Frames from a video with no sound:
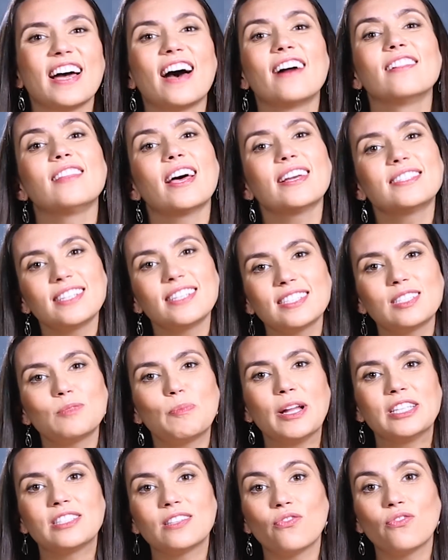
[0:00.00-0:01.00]
A less
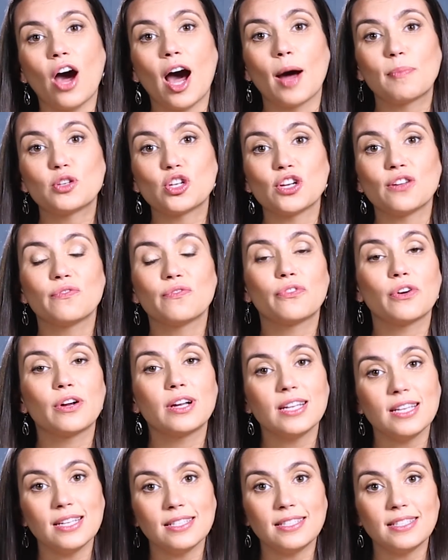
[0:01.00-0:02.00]
expensive option for
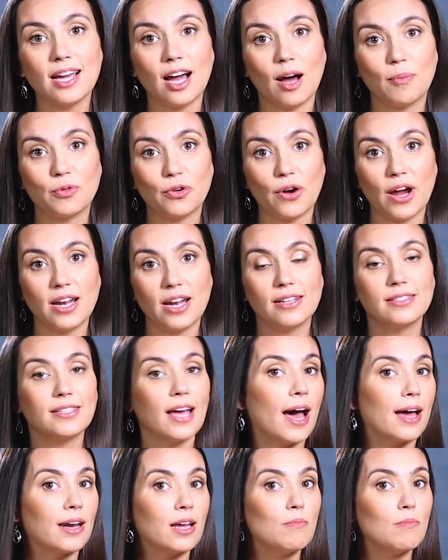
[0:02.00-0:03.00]
an easy upgrade is
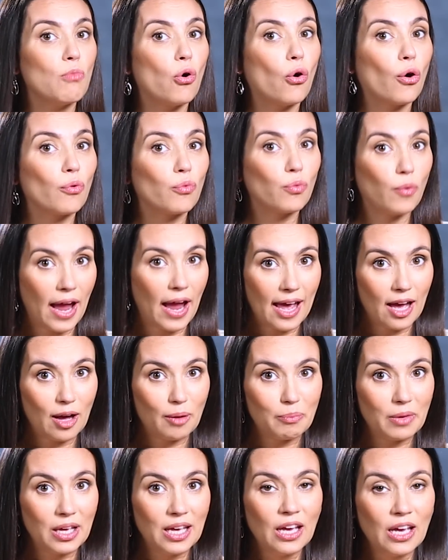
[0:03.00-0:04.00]
adding more RAM.
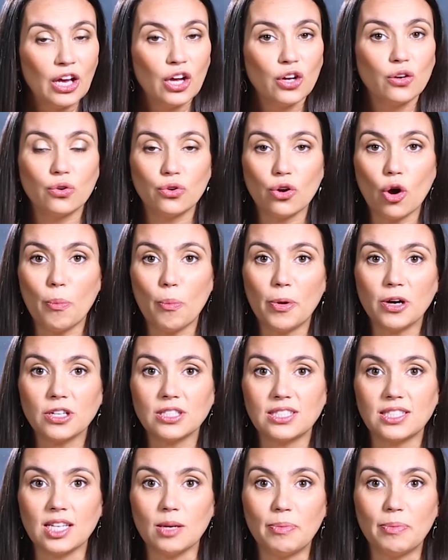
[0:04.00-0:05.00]
Your
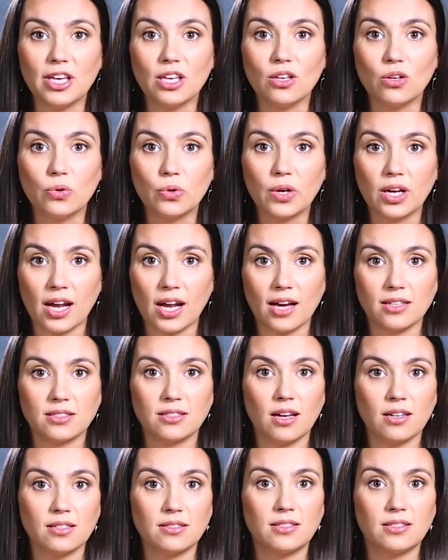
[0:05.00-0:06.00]
notebook's CPU can
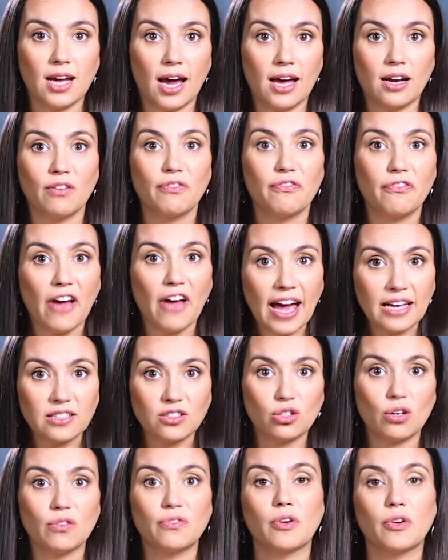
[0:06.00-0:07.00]
access data
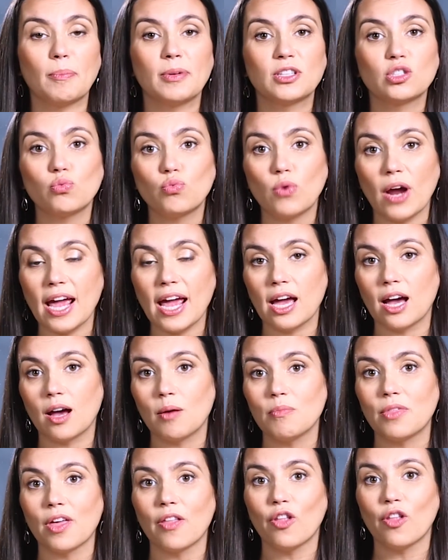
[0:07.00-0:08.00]
faster from its
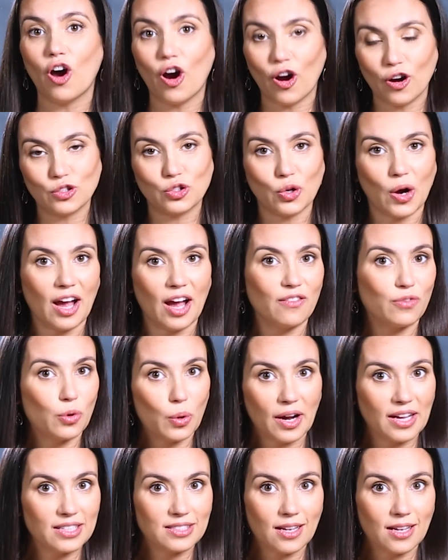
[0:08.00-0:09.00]
RAM than the hard drive
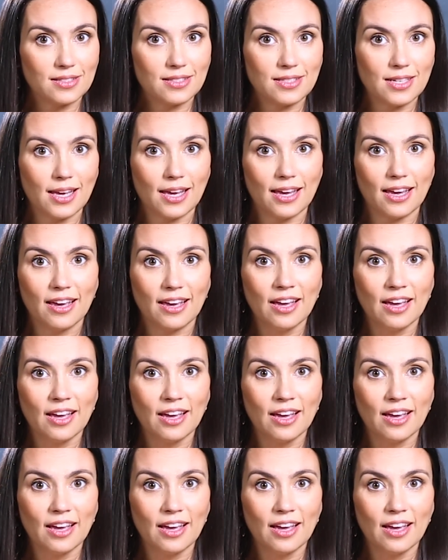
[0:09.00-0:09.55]
or SSD.